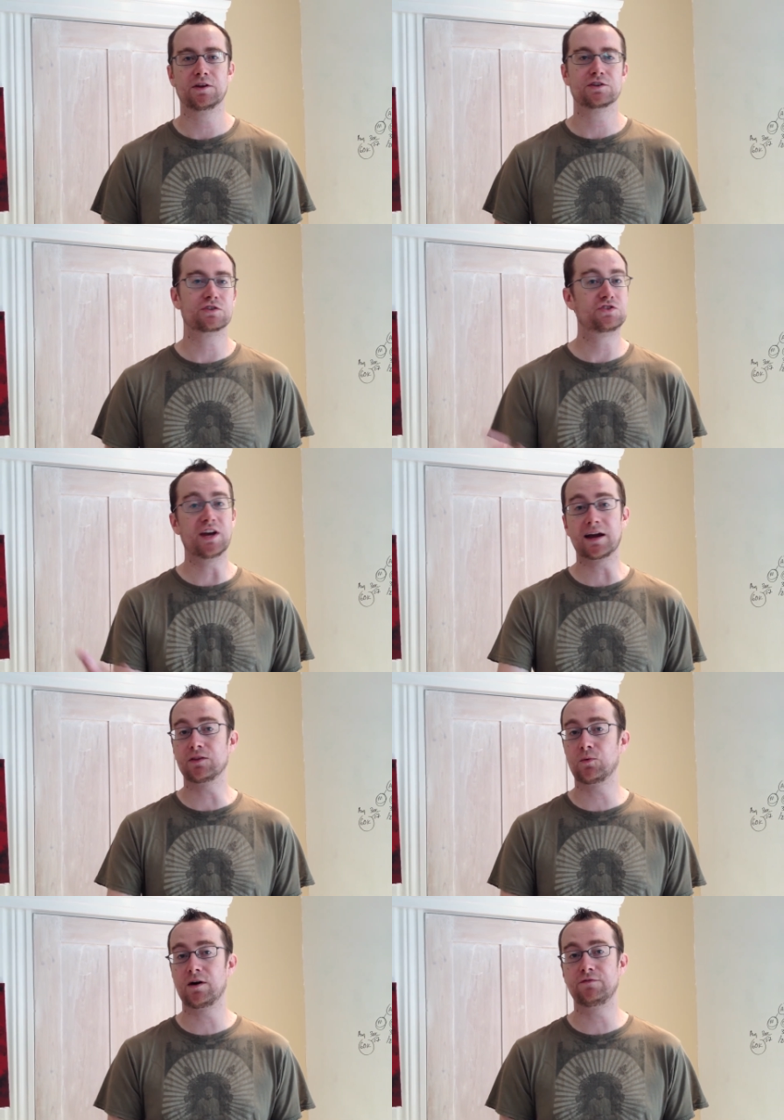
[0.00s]
So check out
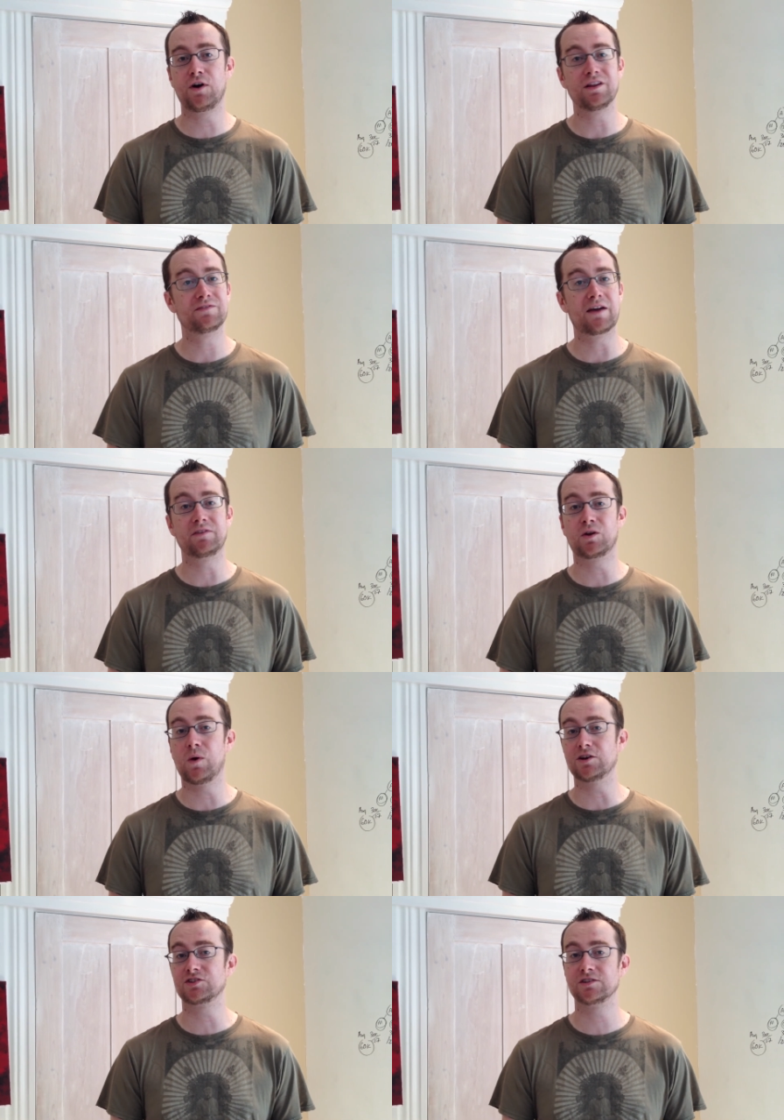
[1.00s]
the Wealth Vault. If you have any
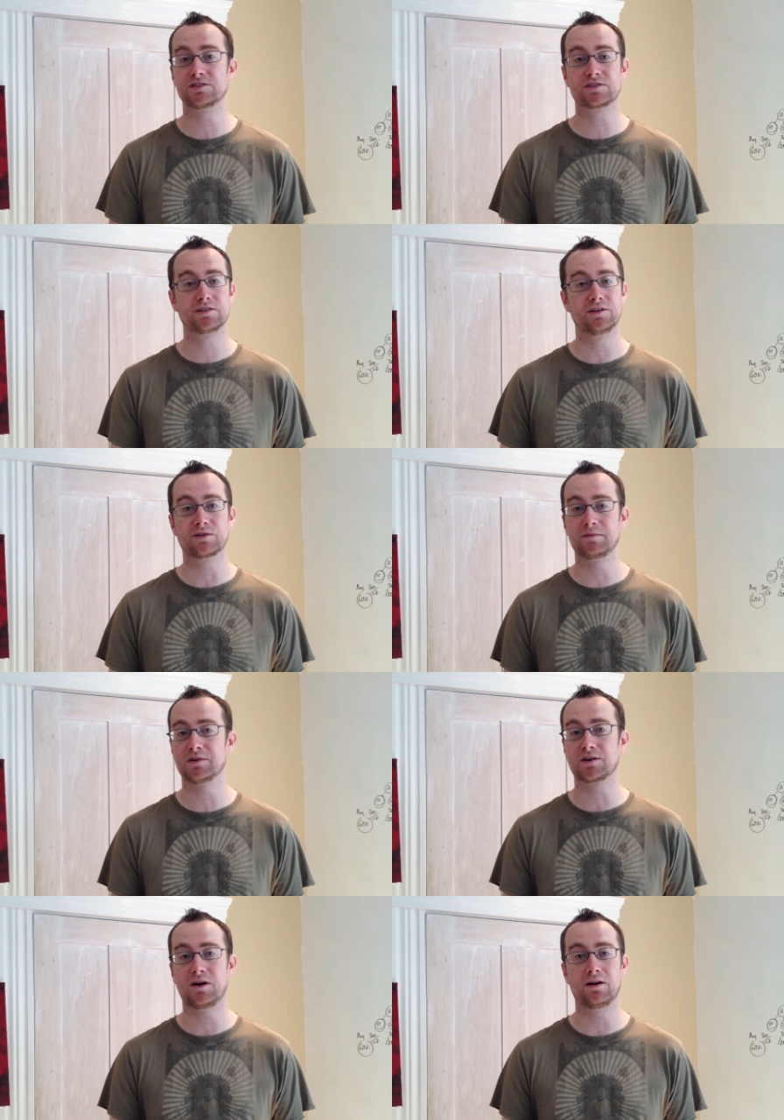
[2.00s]
questions, you know, give me
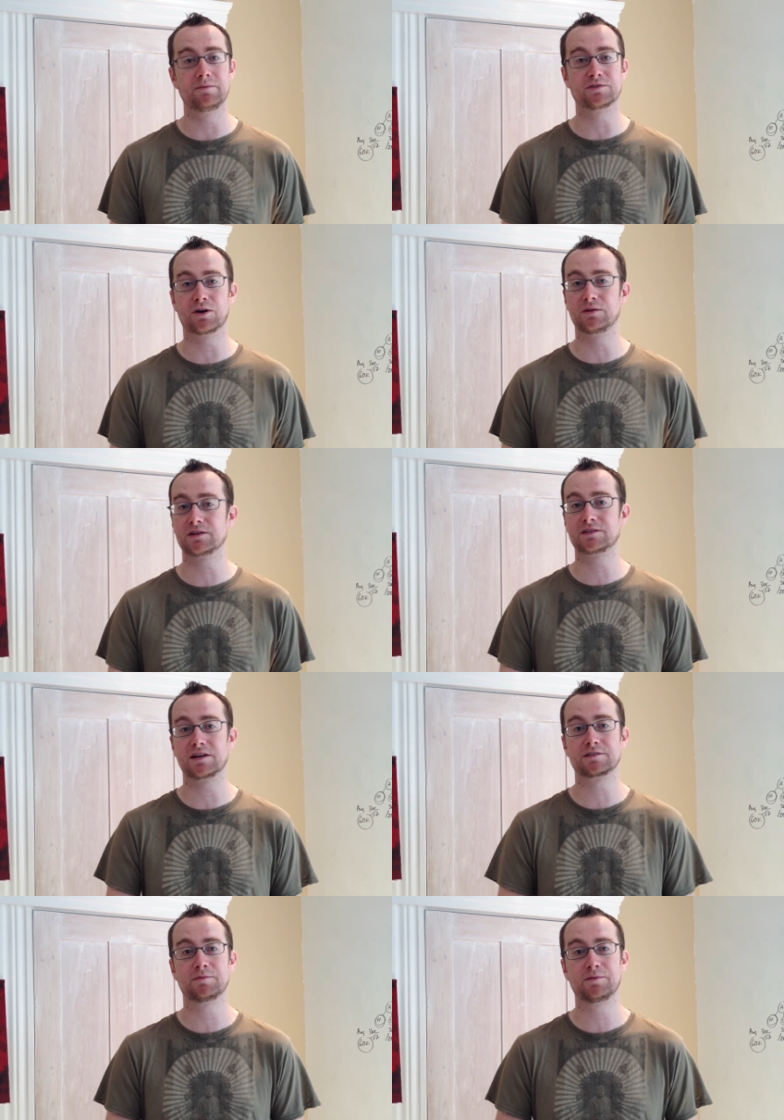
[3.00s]
a call. I'm totally
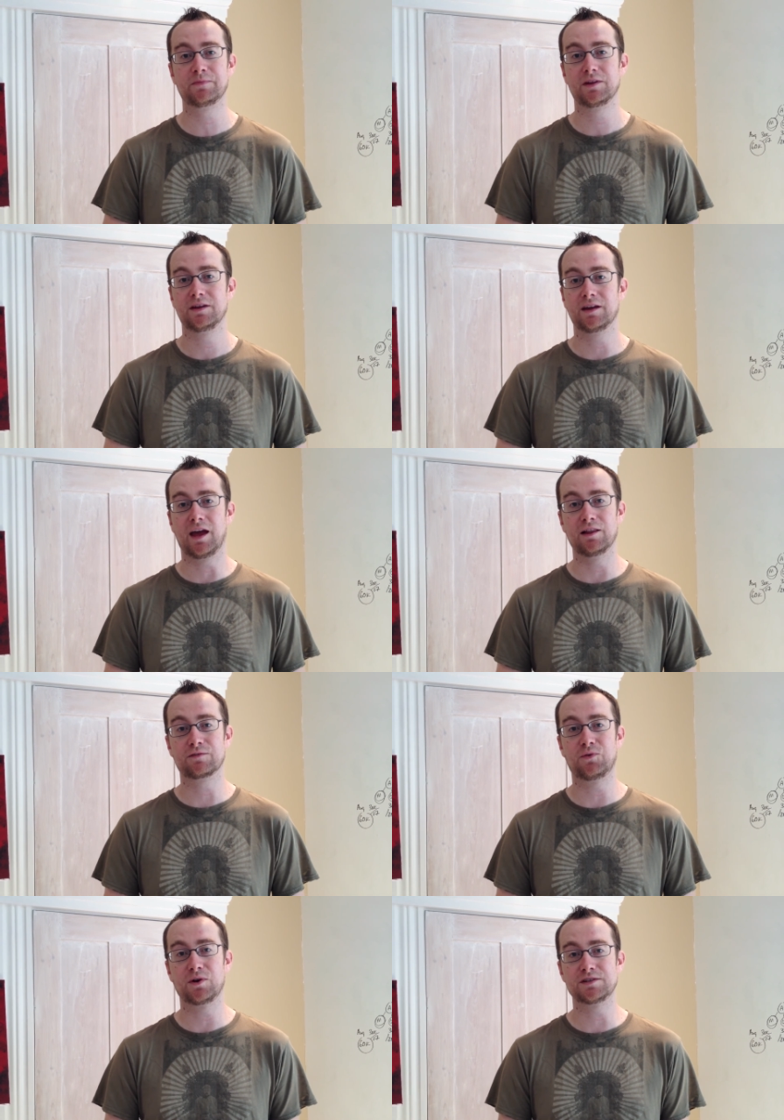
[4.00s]
accessible. And I look
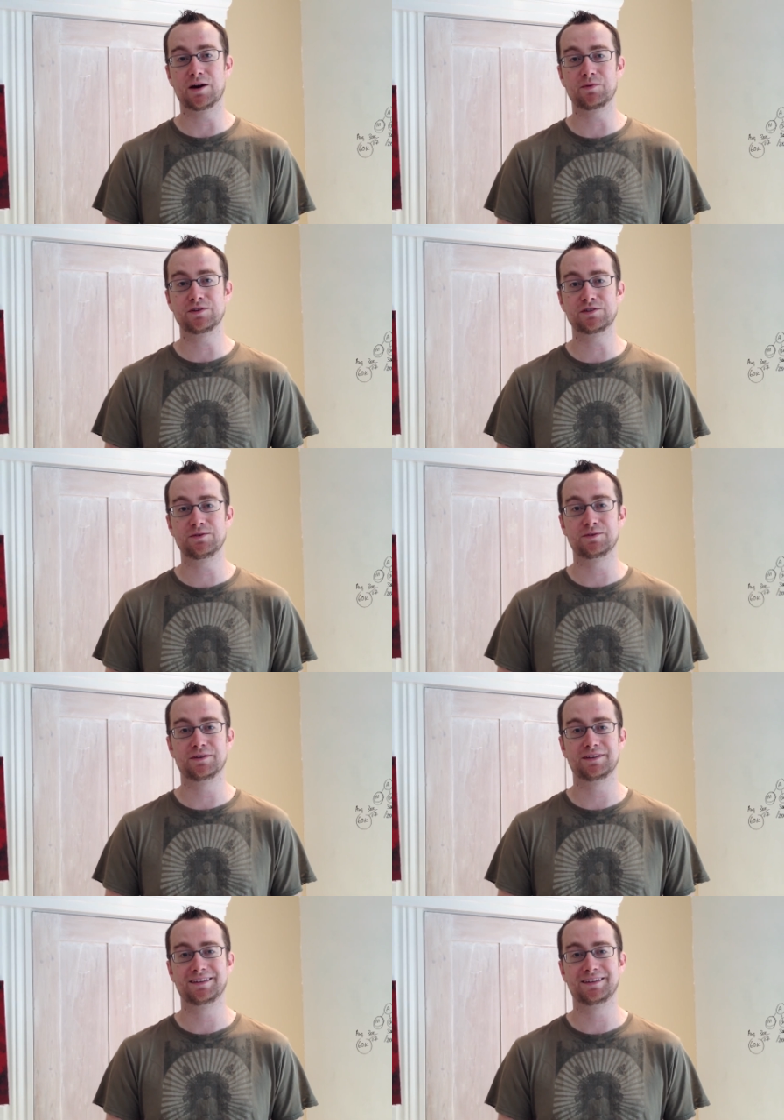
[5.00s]
forward to talking with you soon.